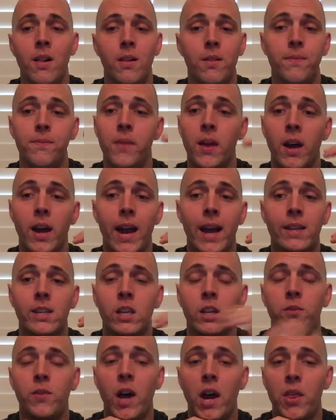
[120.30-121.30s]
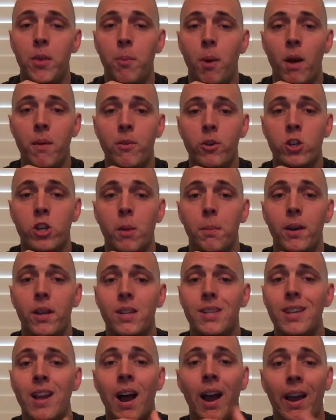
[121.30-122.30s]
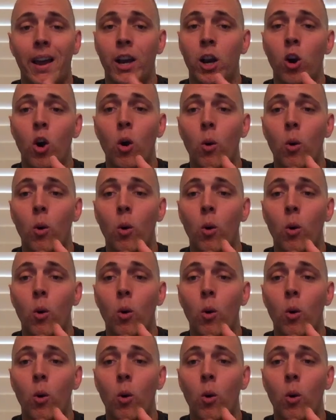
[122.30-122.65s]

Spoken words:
the excess fat at the bottom of your stomach is not going to go